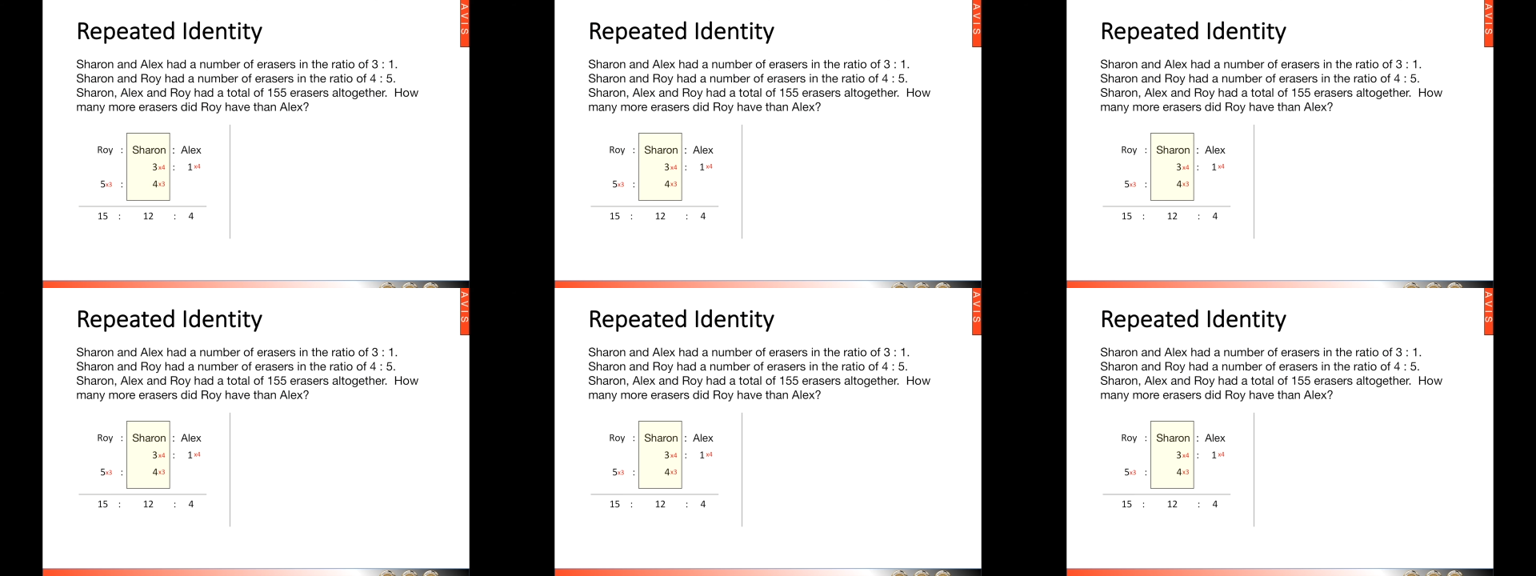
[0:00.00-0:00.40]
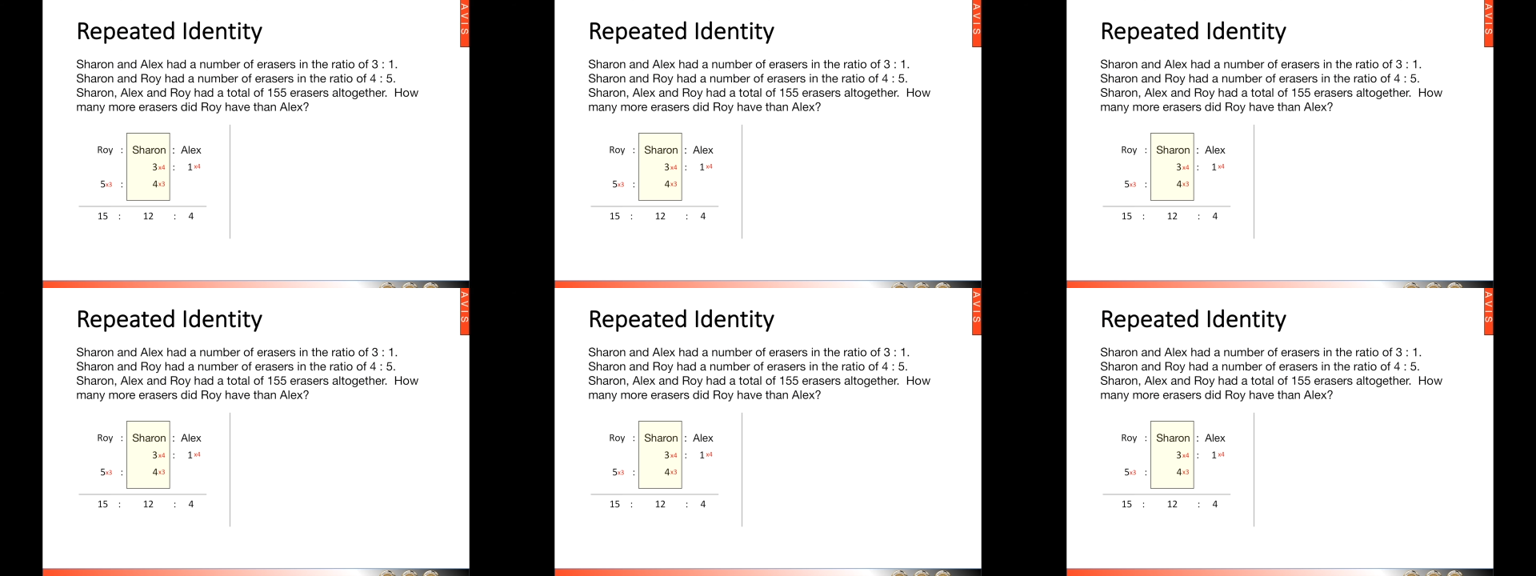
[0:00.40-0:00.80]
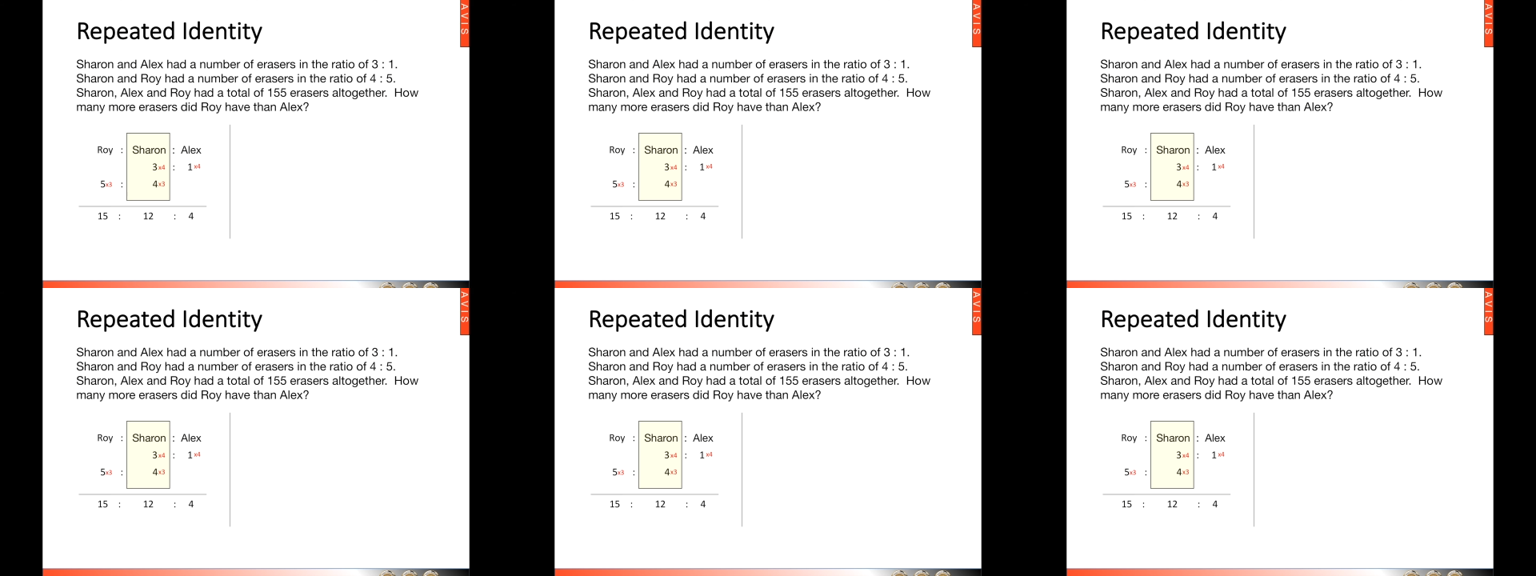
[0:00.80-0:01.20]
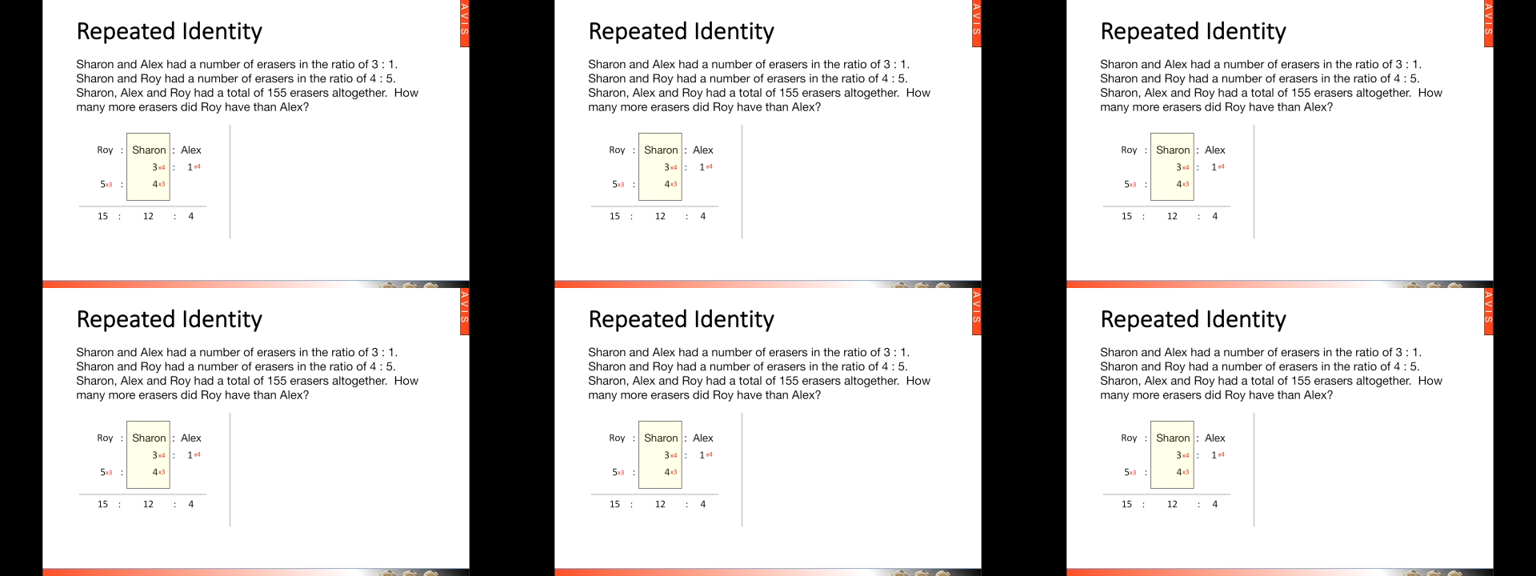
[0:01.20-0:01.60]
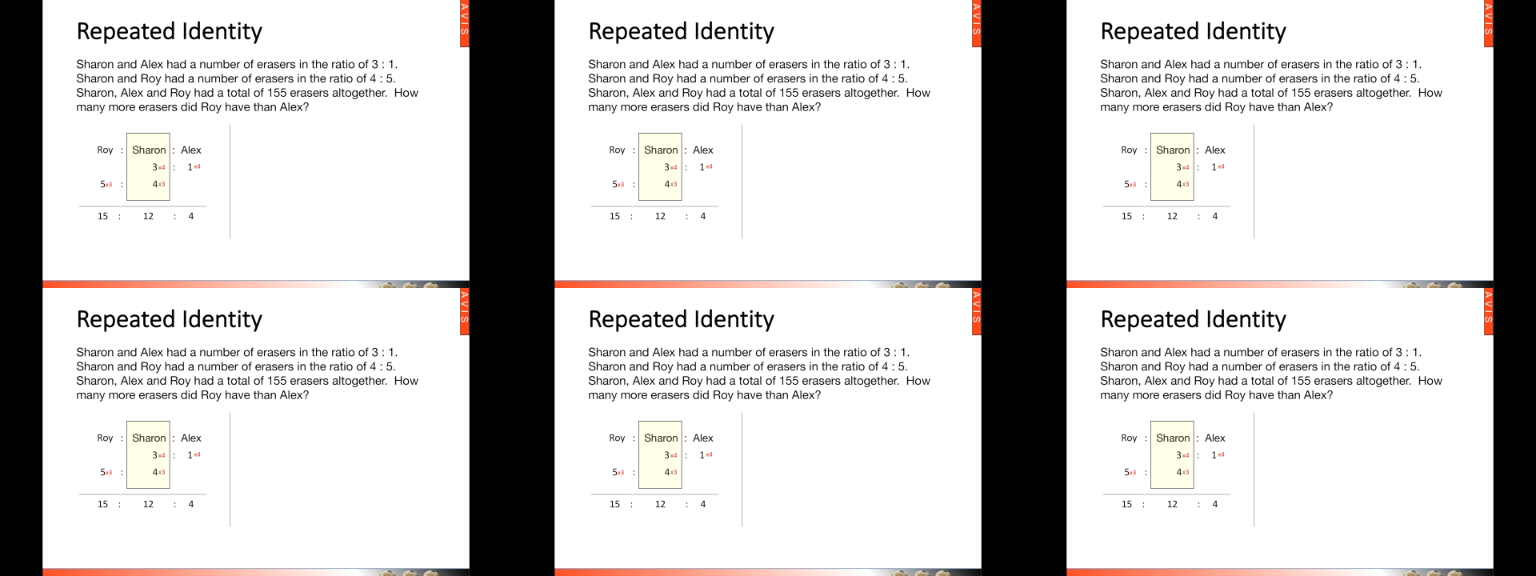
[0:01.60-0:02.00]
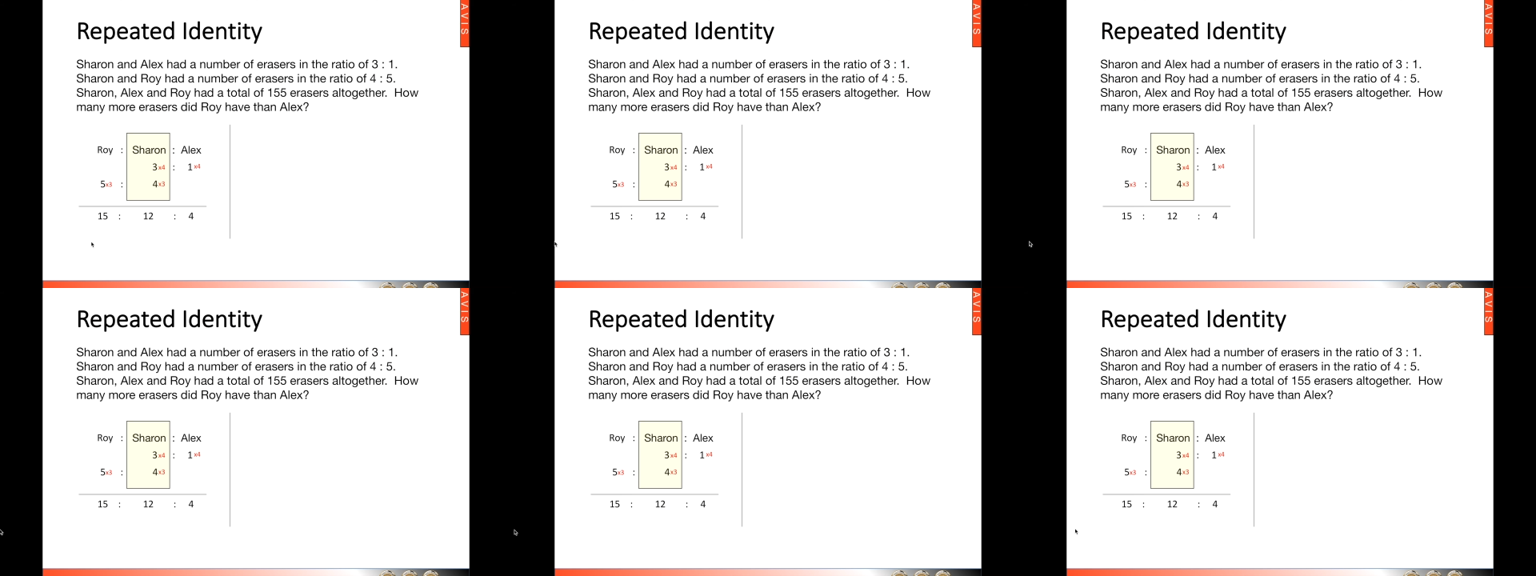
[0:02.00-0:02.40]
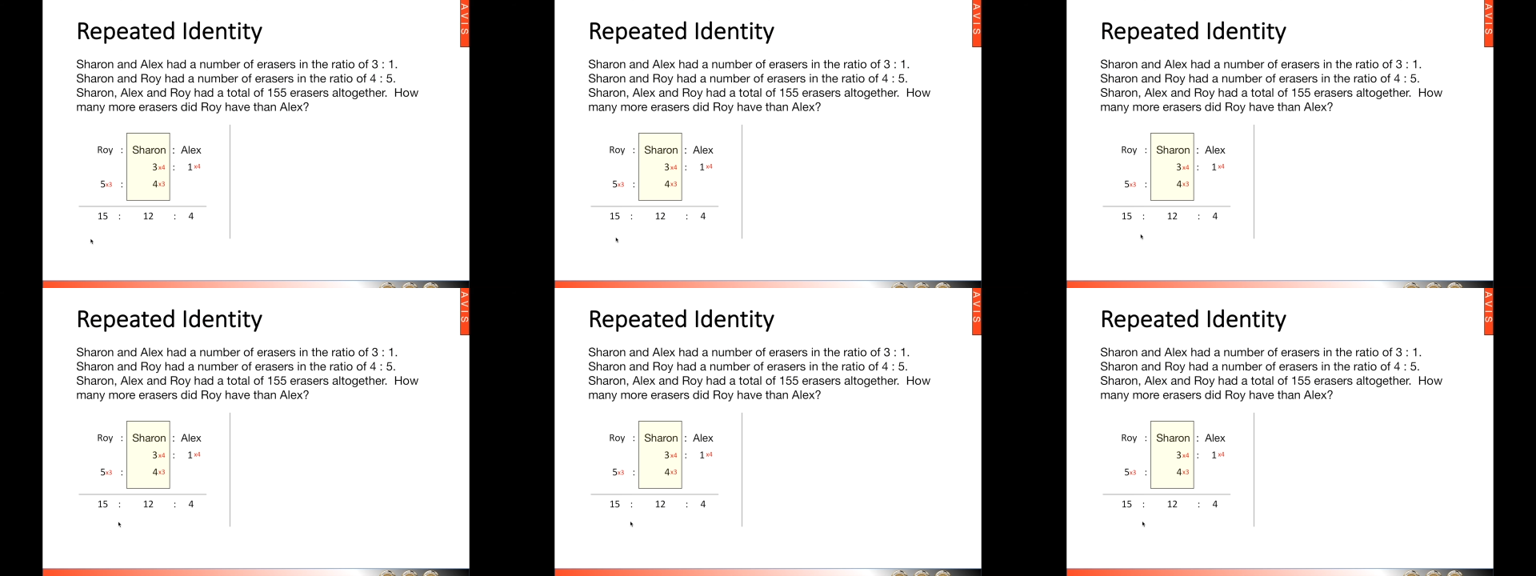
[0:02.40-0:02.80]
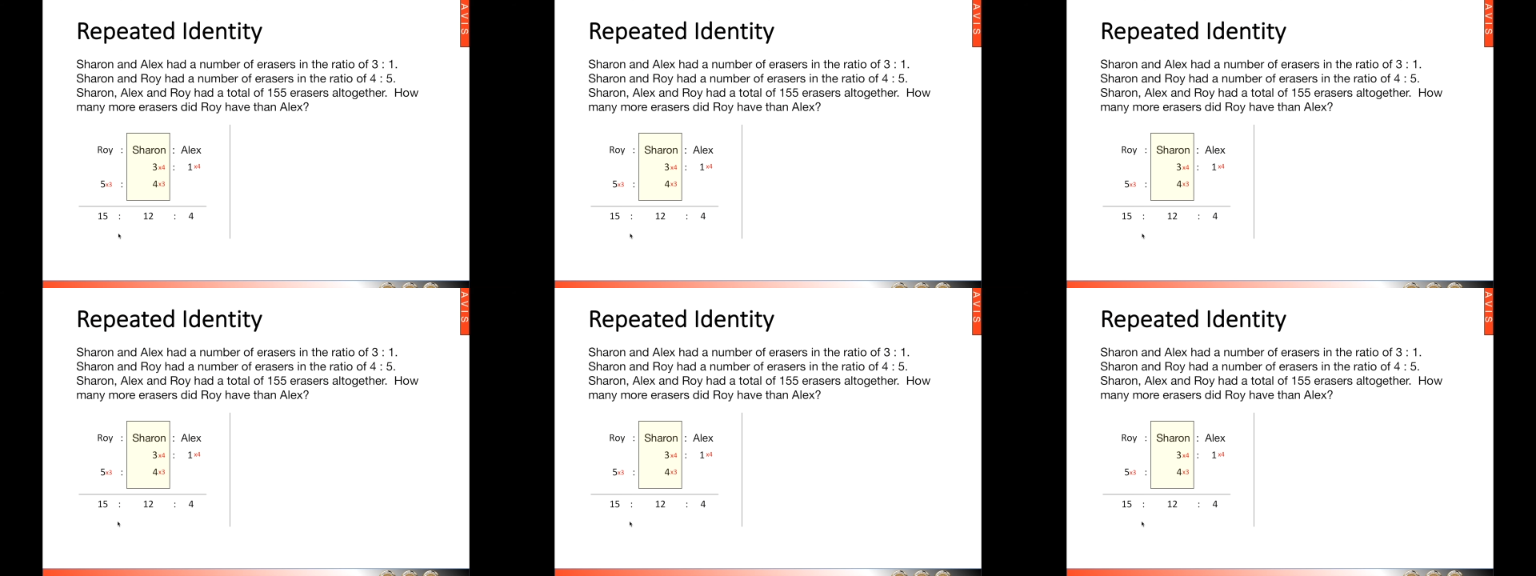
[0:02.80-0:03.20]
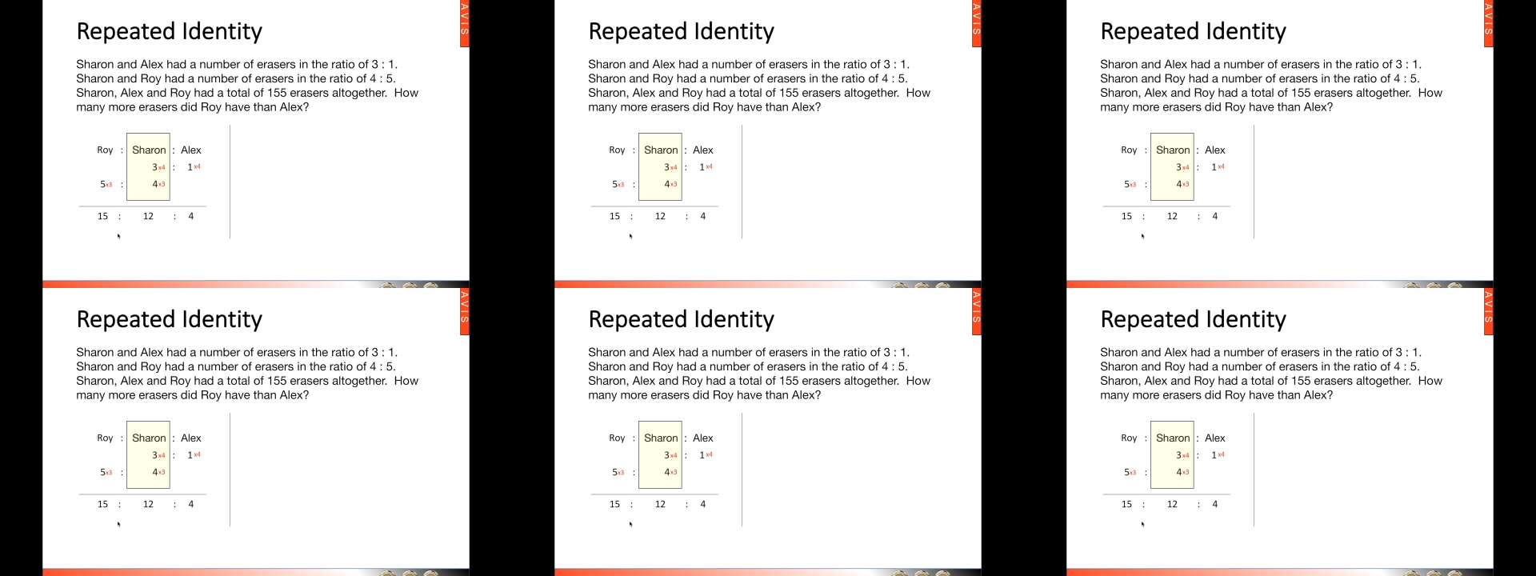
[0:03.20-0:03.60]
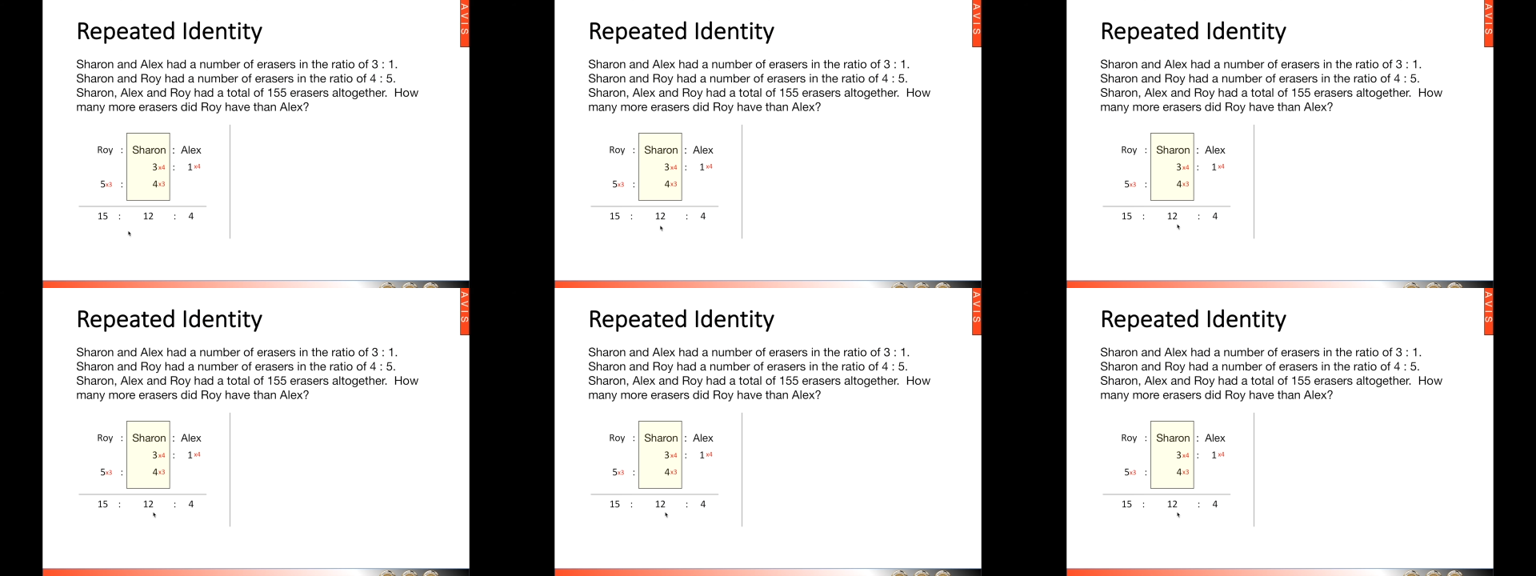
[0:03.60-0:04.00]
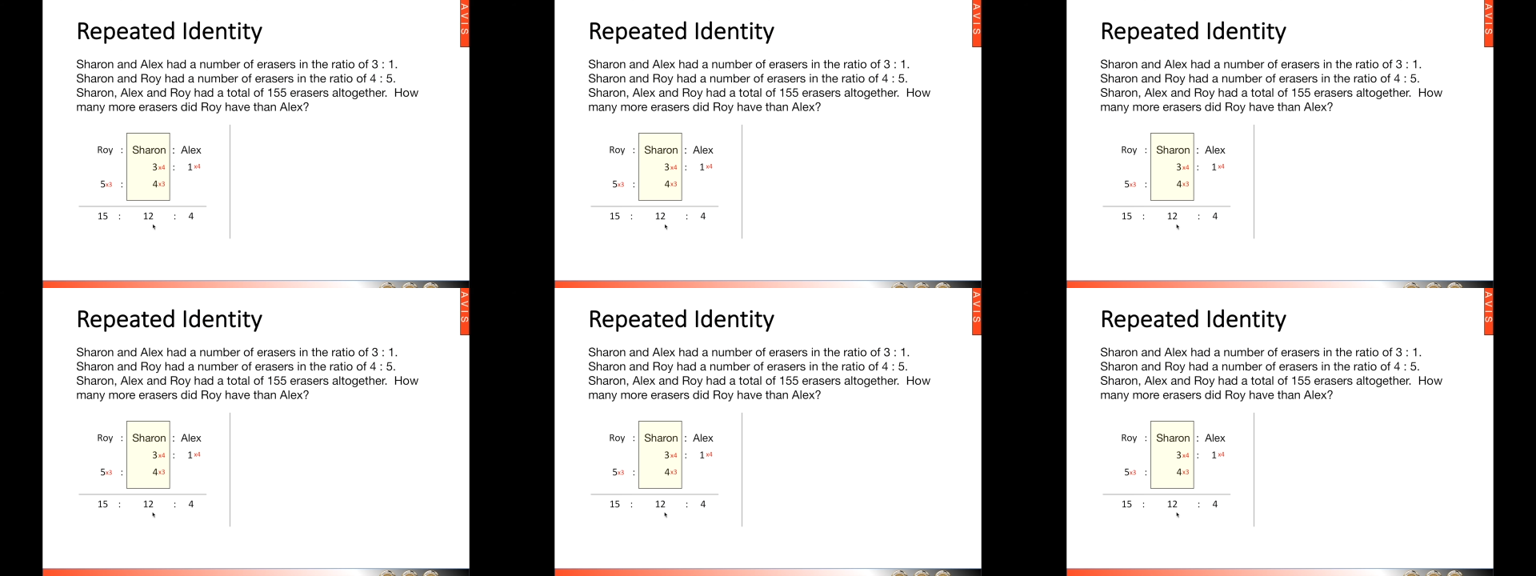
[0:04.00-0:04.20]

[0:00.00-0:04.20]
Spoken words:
Nobody's mouth can be seen.